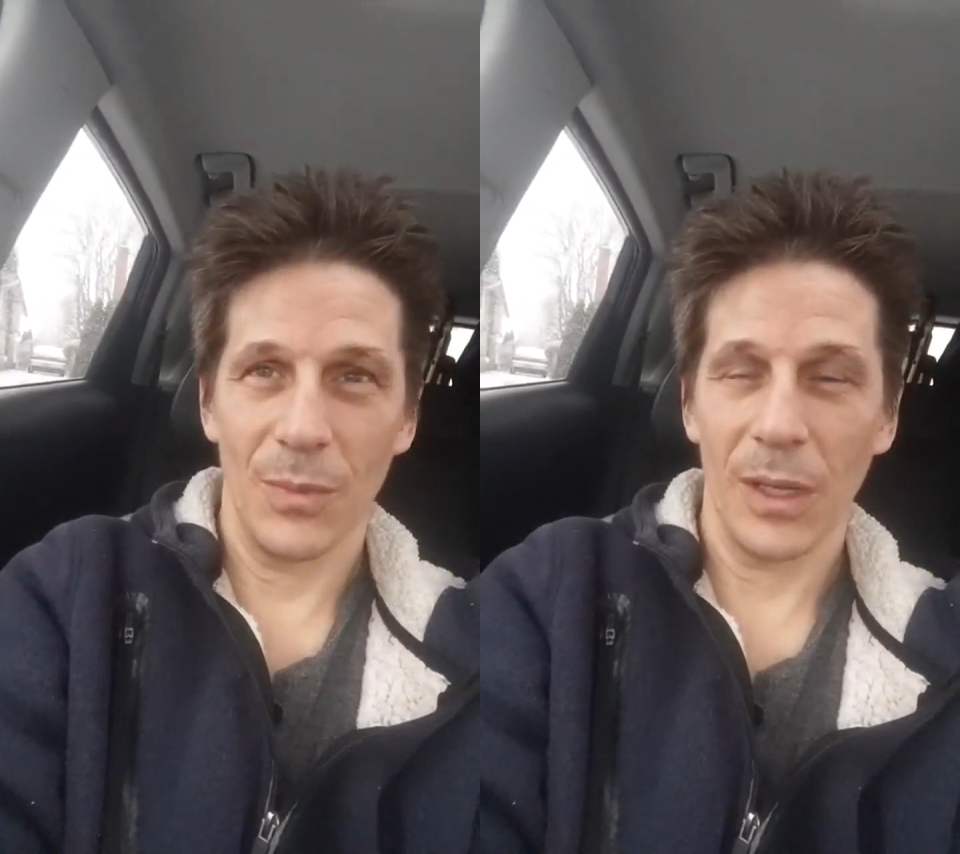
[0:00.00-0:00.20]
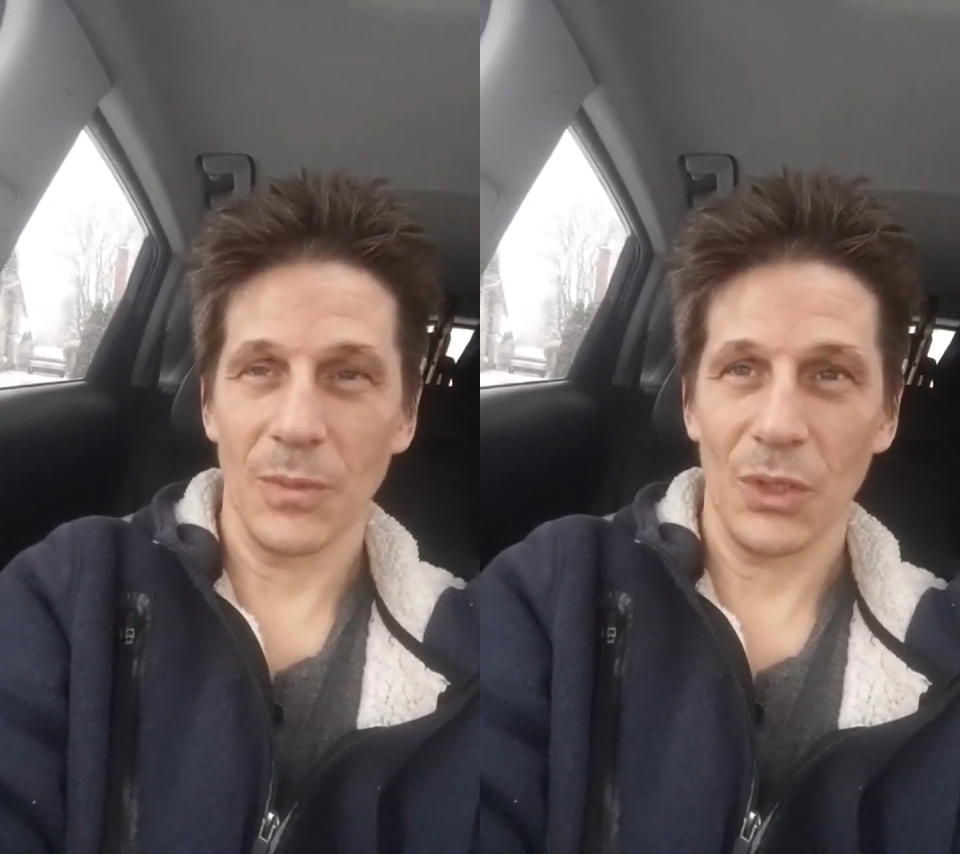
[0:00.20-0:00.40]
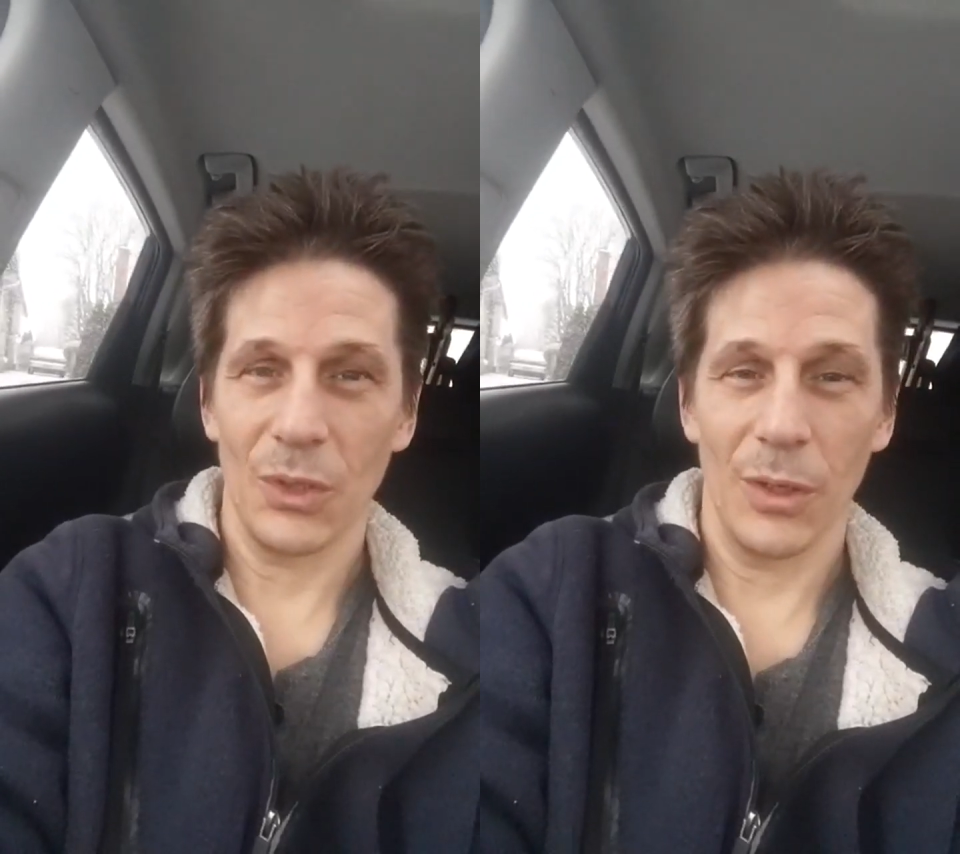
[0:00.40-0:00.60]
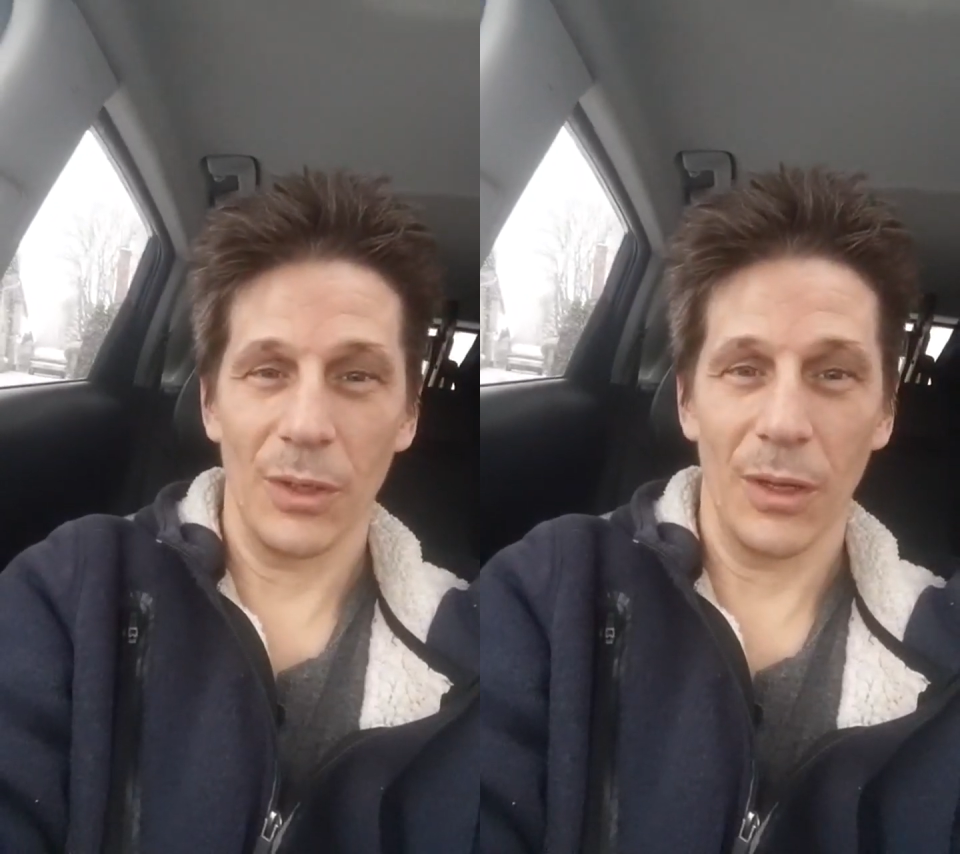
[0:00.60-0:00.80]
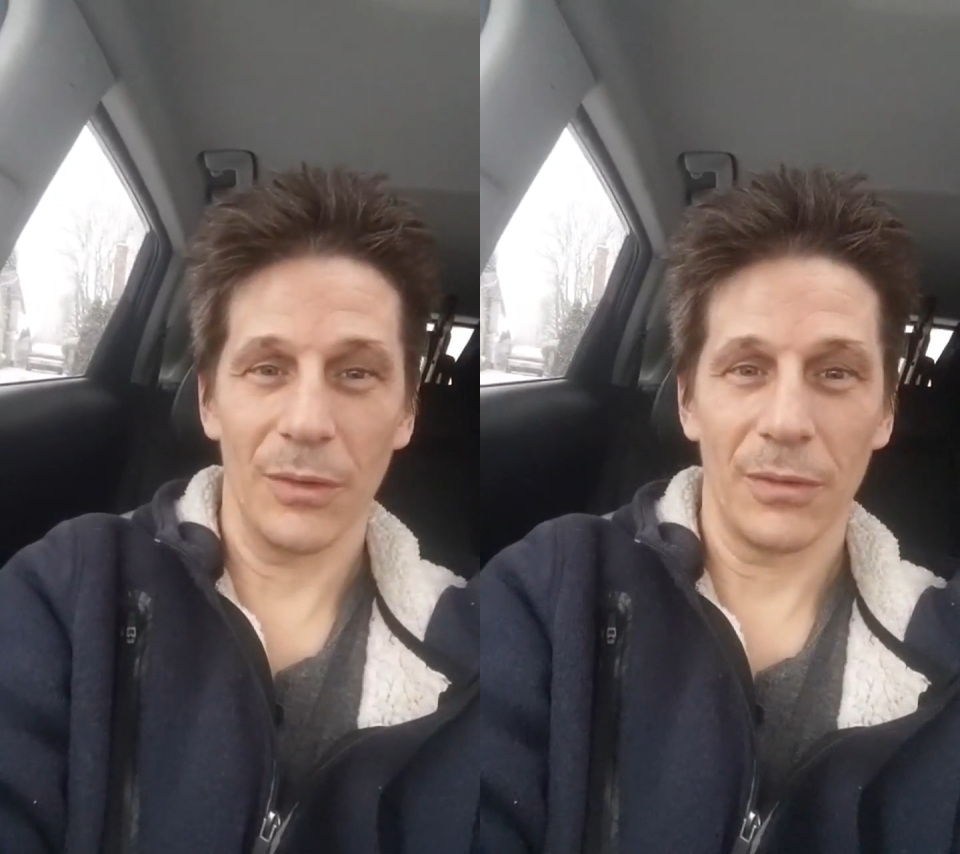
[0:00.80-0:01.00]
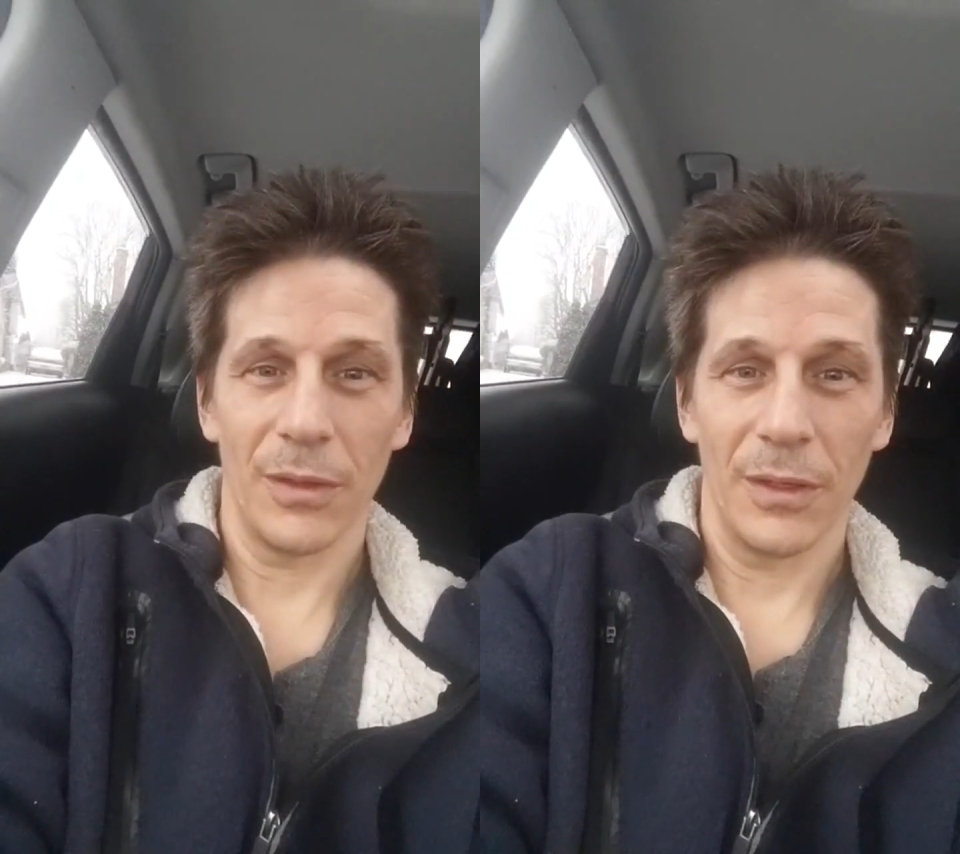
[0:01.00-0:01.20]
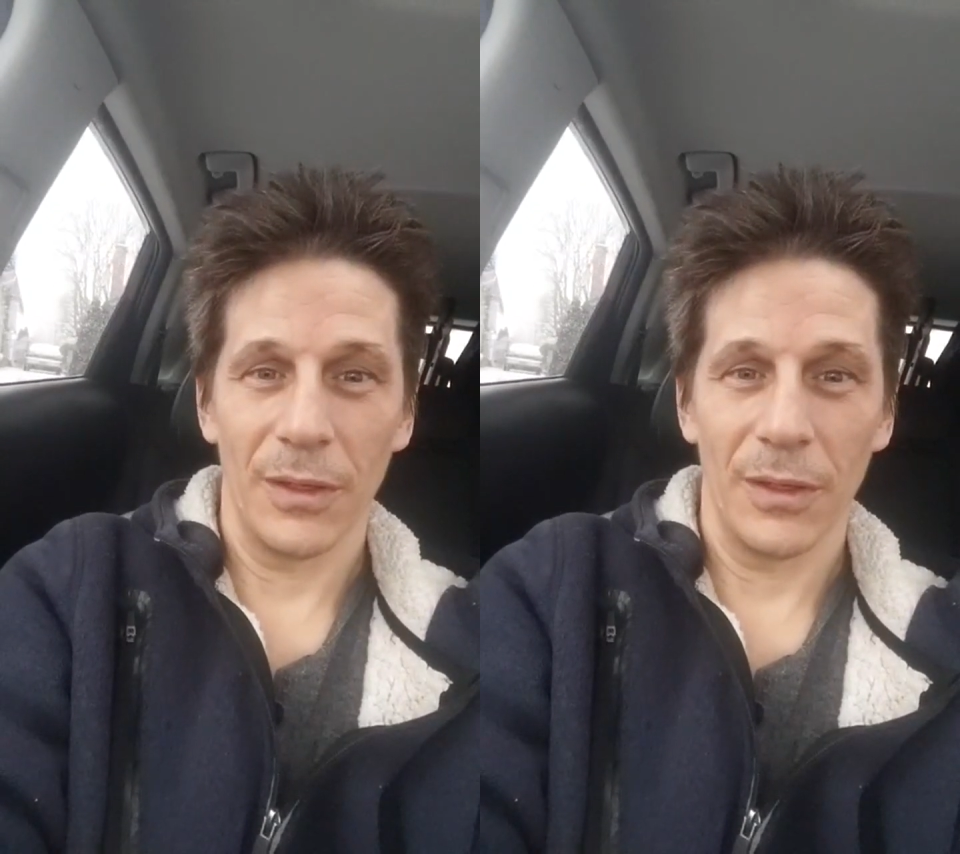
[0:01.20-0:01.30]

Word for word: it becomes a turn off